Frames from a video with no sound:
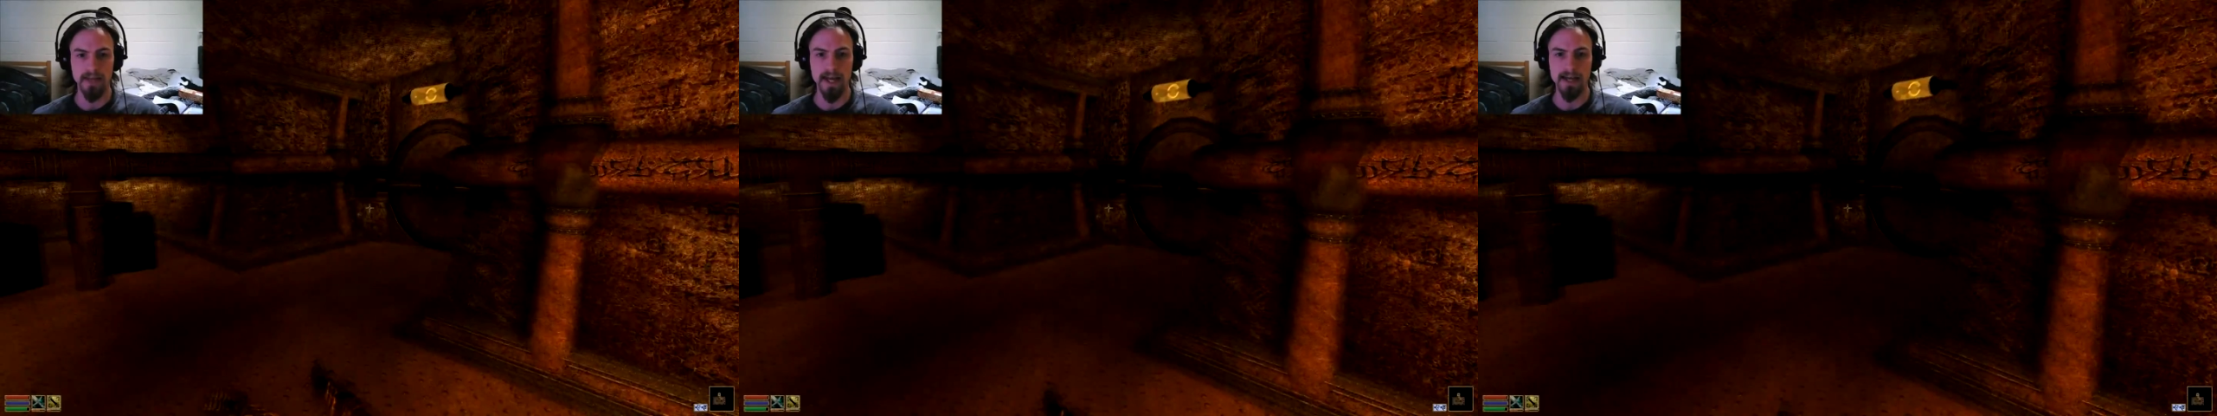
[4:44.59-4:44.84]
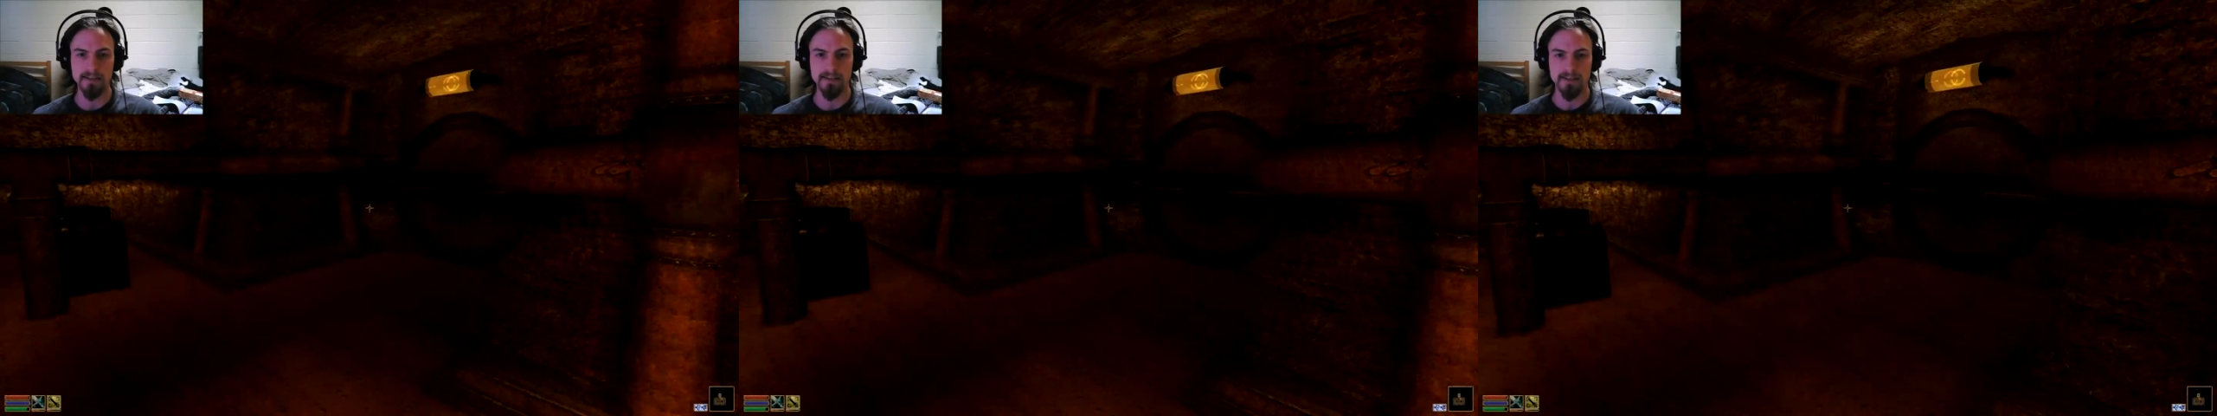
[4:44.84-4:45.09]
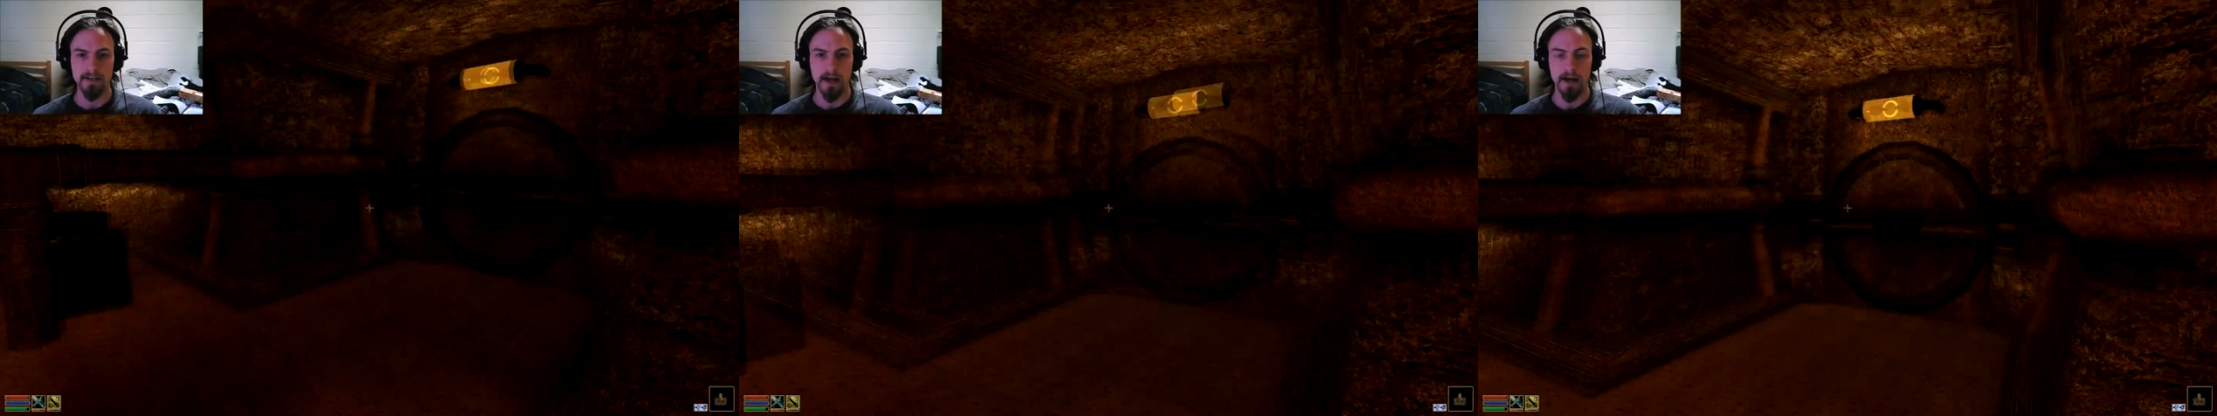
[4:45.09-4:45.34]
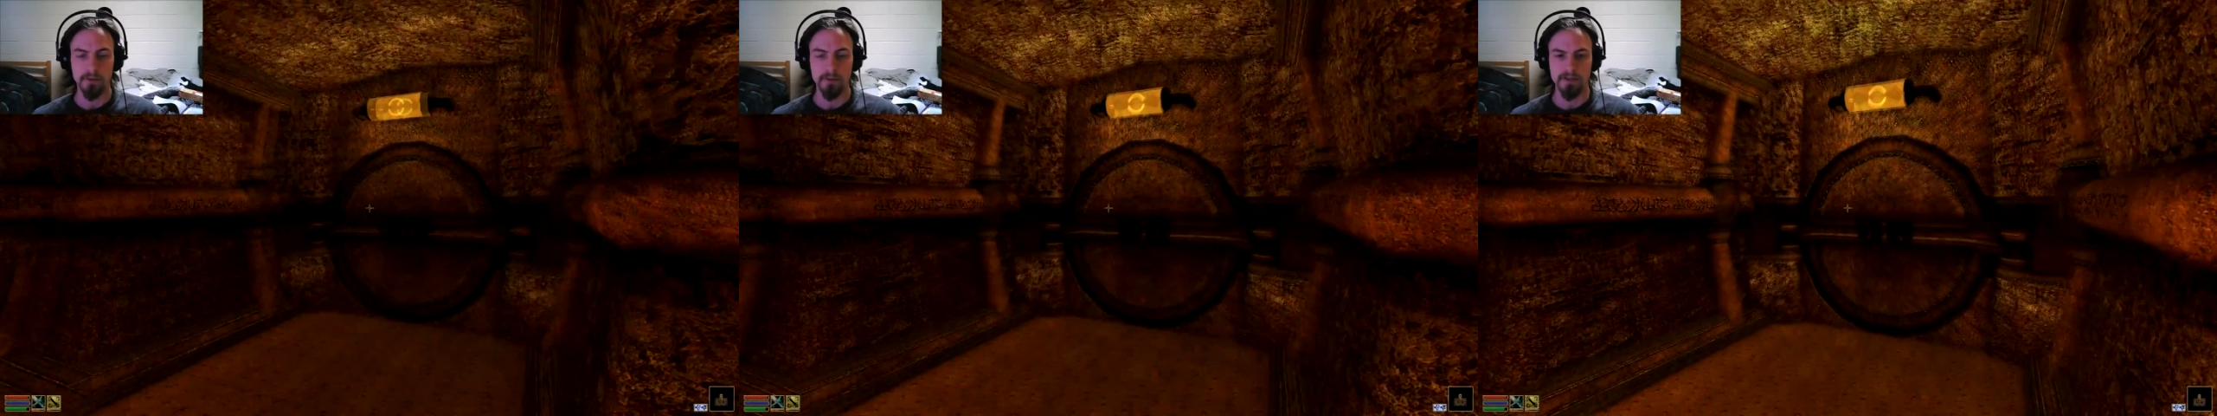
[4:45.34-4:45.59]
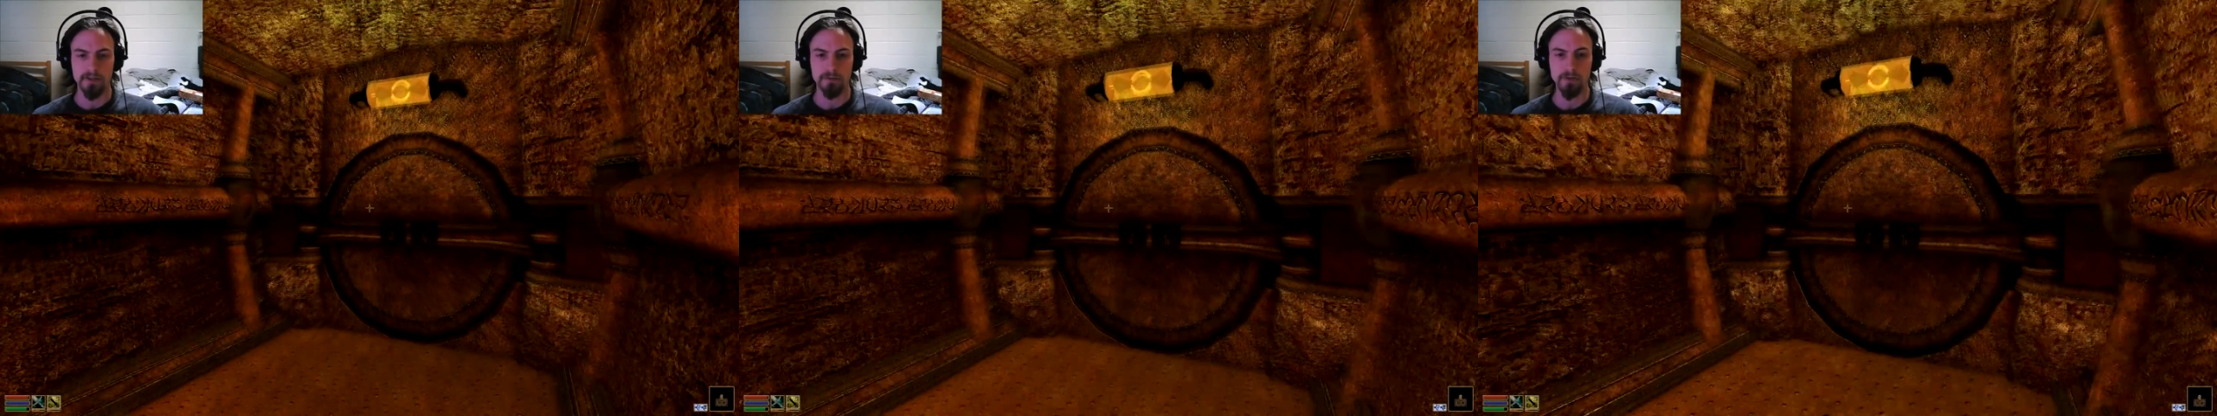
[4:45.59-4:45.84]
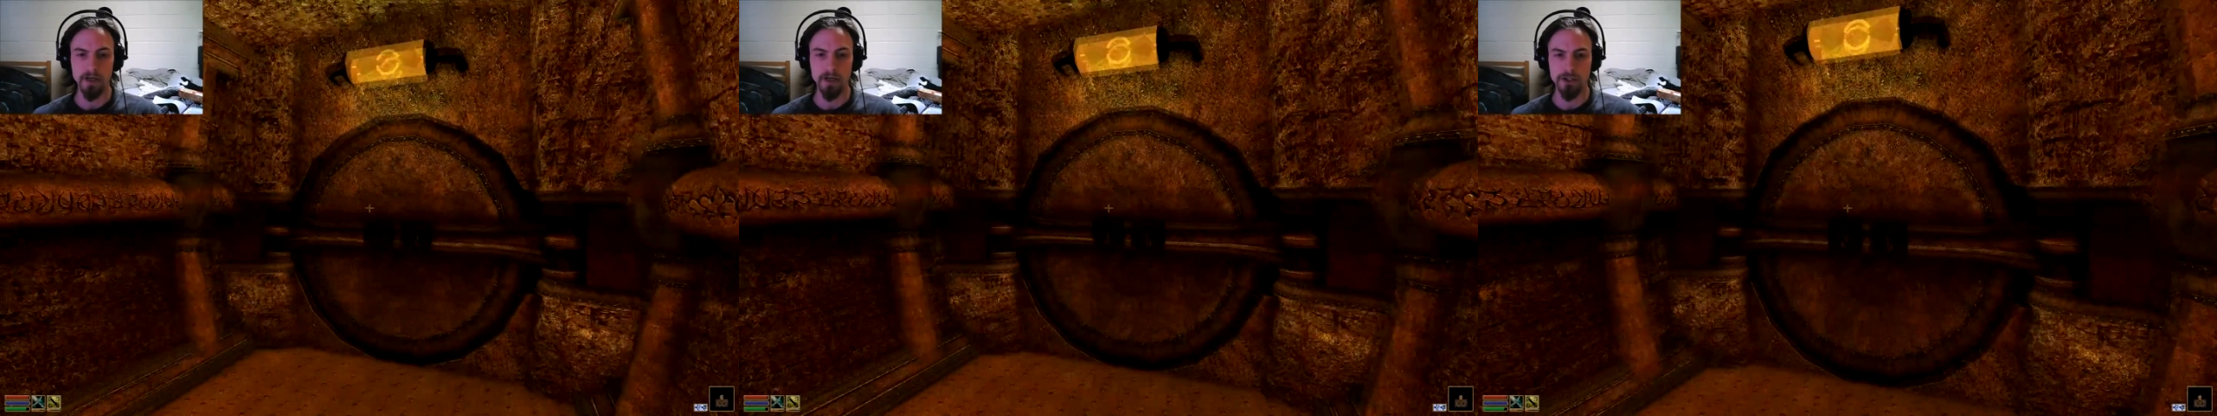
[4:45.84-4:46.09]
that, I was in a
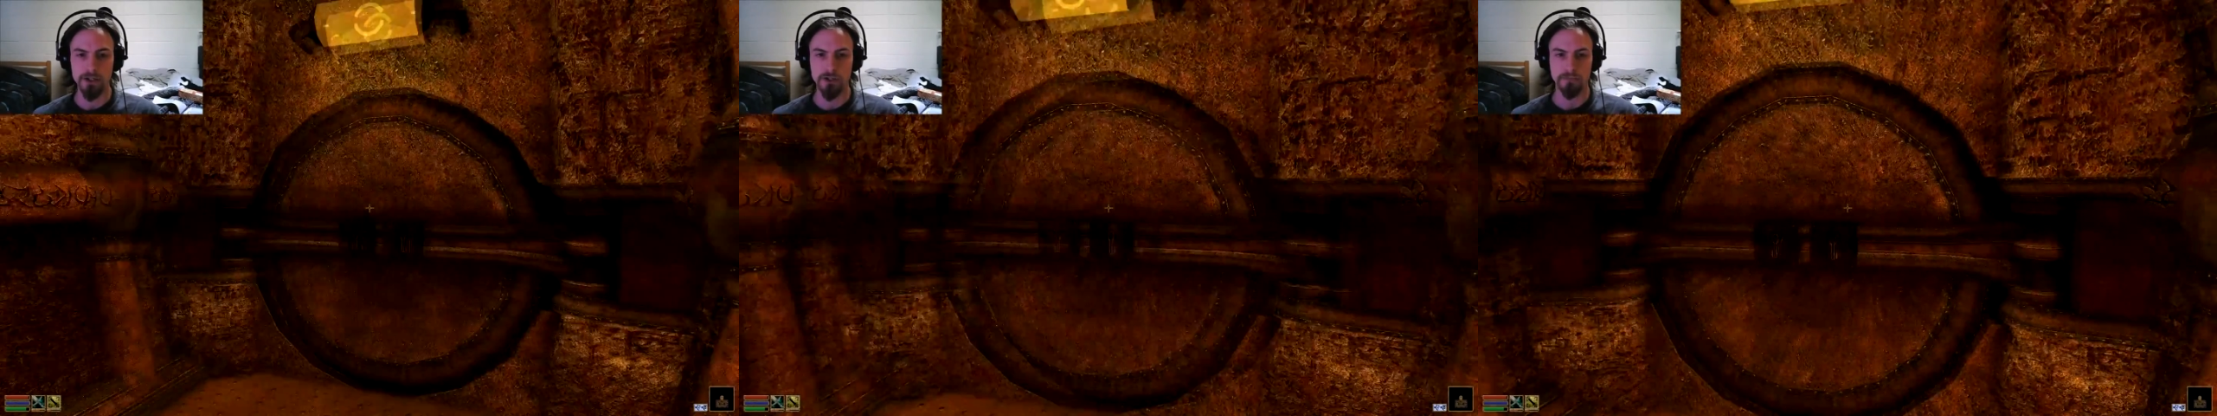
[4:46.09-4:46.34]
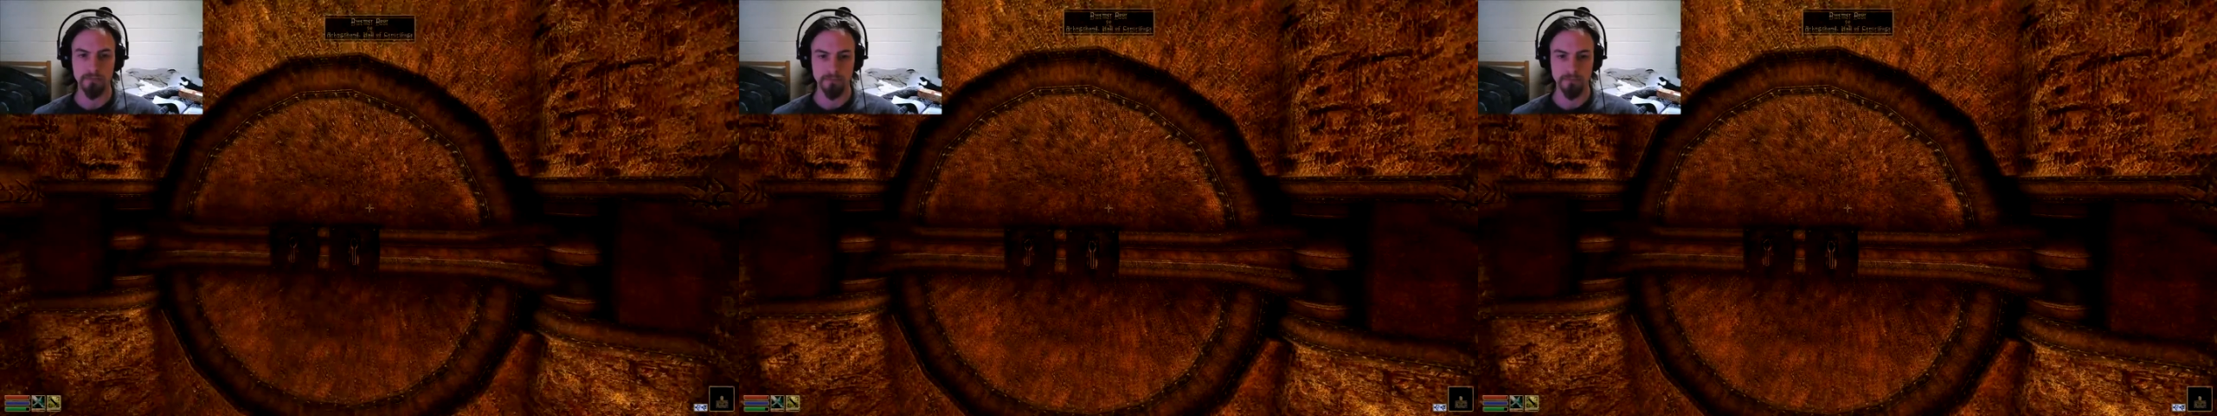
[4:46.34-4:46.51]
rush.